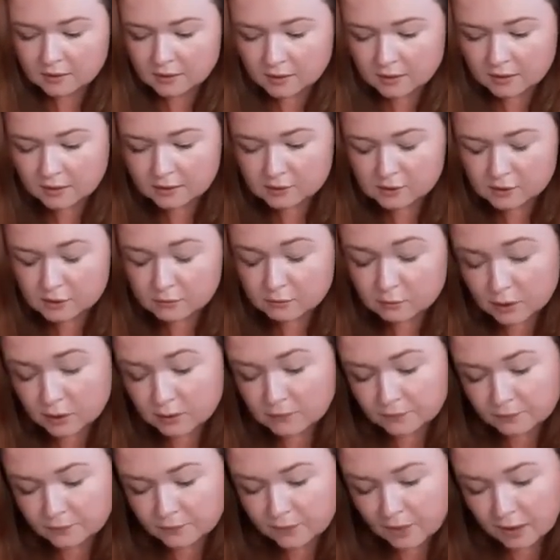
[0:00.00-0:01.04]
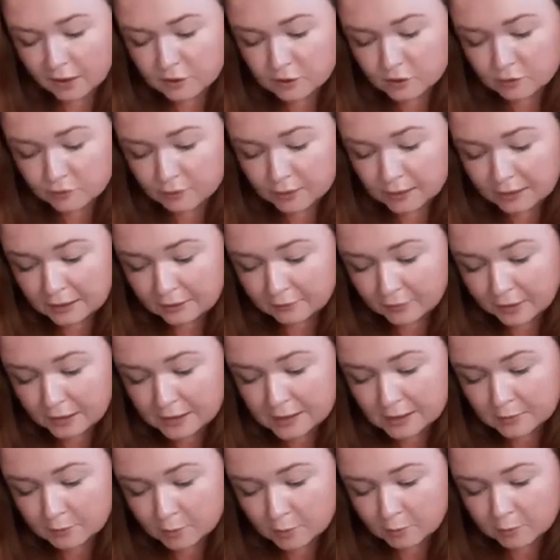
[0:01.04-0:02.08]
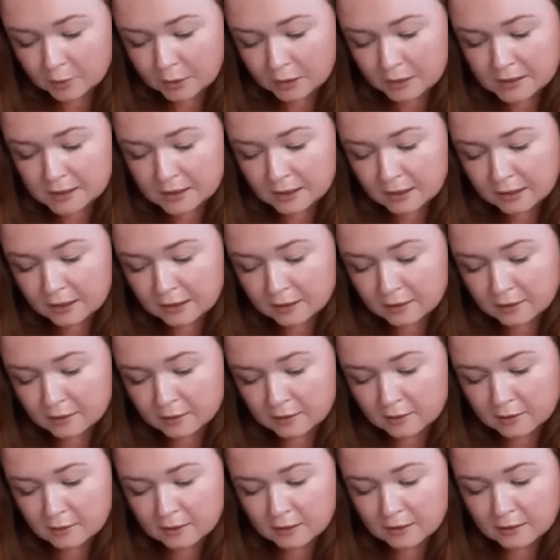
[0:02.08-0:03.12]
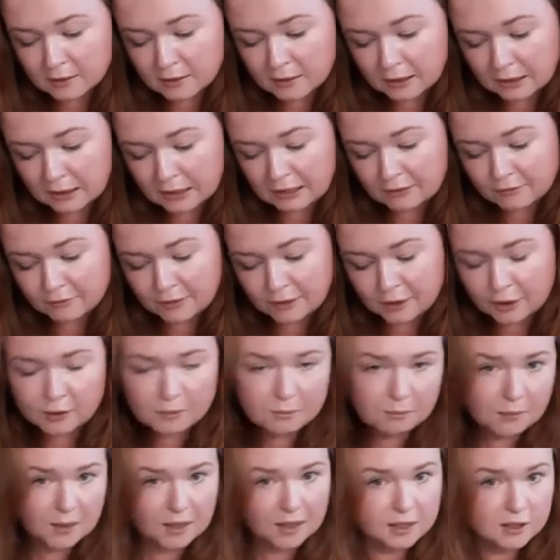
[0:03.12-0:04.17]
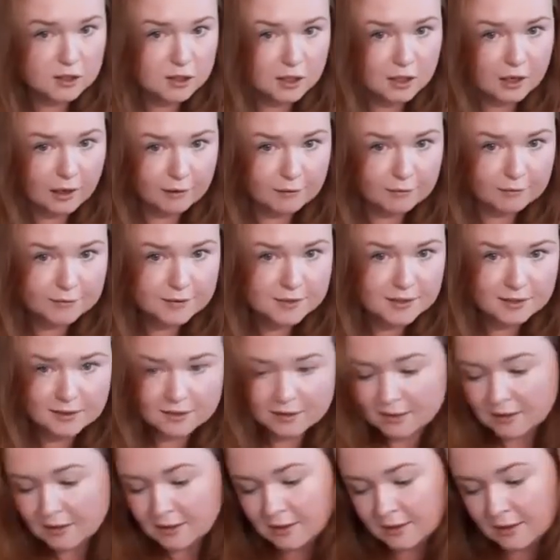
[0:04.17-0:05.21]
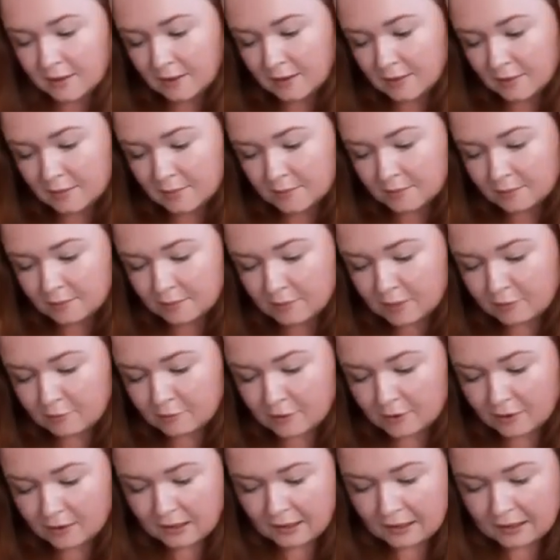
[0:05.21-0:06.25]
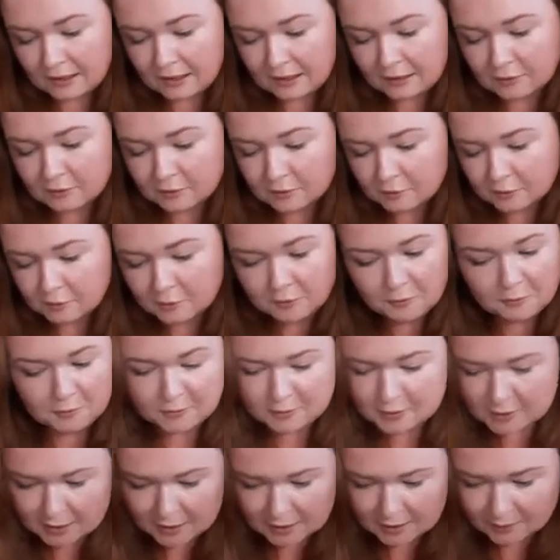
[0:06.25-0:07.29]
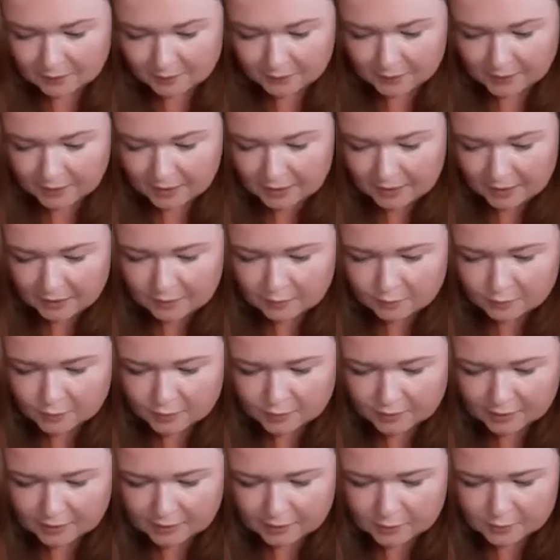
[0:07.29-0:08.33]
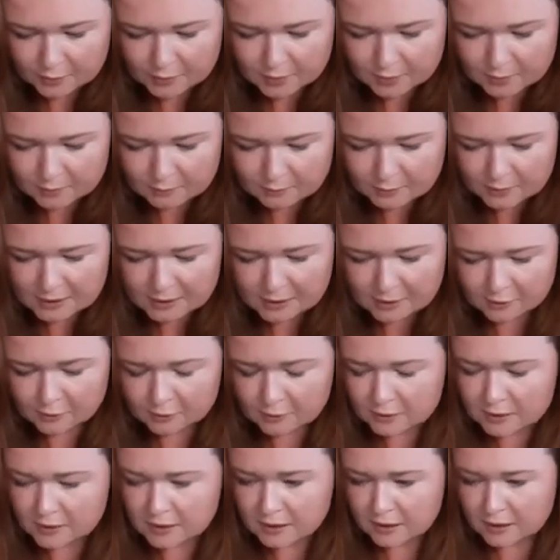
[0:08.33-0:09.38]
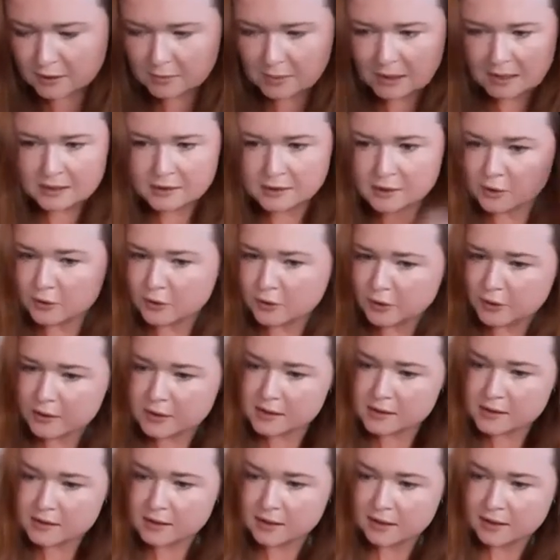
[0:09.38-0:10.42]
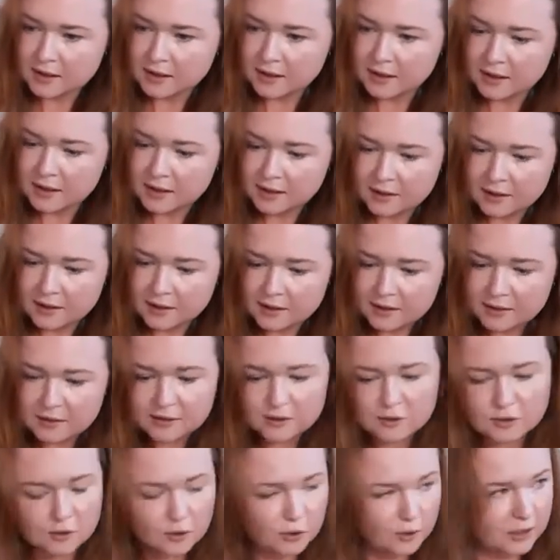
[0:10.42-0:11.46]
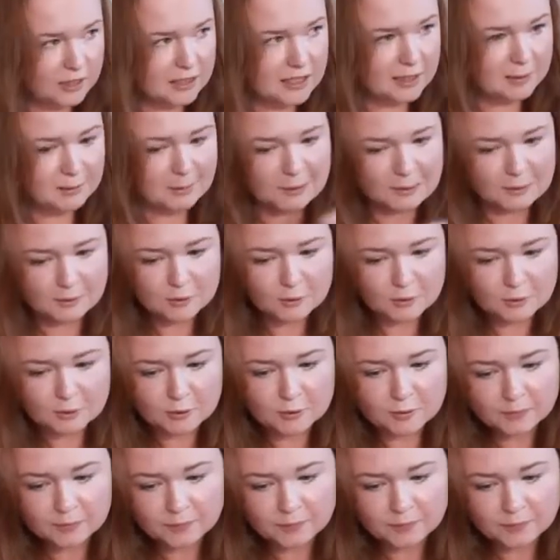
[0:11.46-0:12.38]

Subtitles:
I should really invest in one, because I kind of like makeshift my wreath hanger all the time. There's like those, what they're called, command hooks stuck into the back of the door,